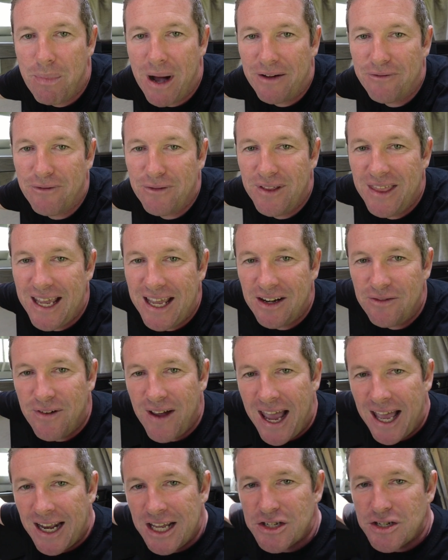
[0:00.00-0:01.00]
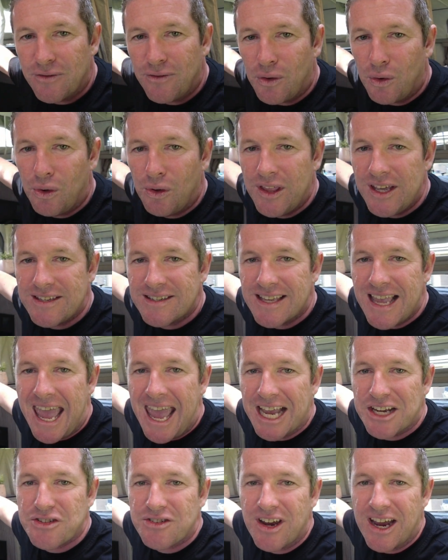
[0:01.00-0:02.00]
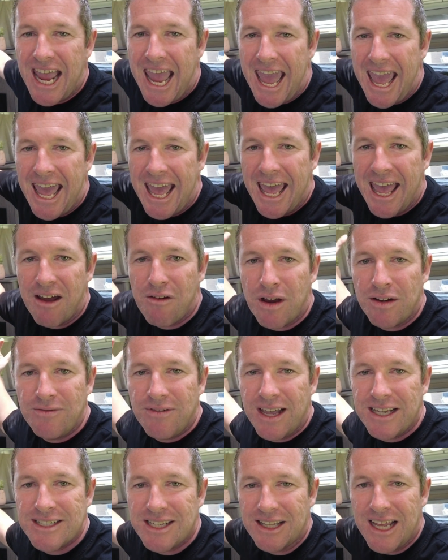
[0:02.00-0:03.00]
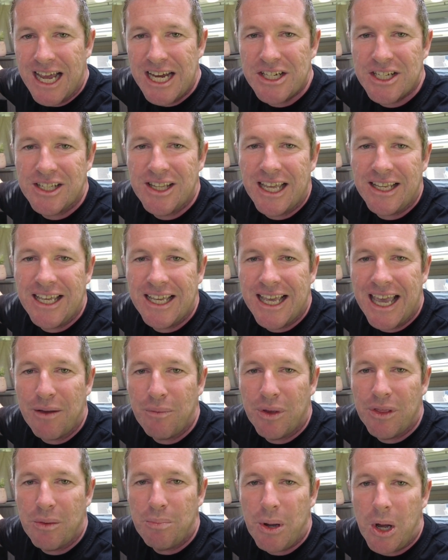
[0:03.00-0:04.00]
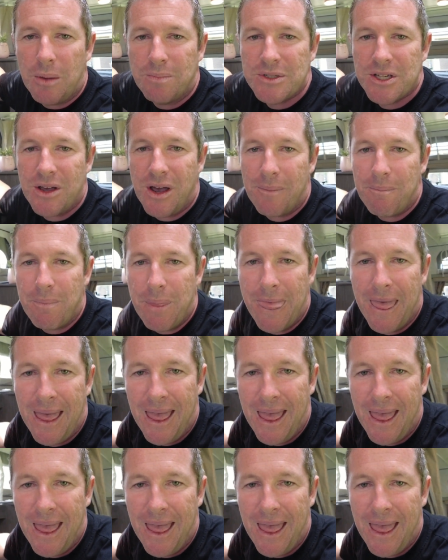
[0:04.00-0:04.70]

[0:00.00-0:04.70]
But for the advantage of all this extra air and ventilation that you get with a pop top,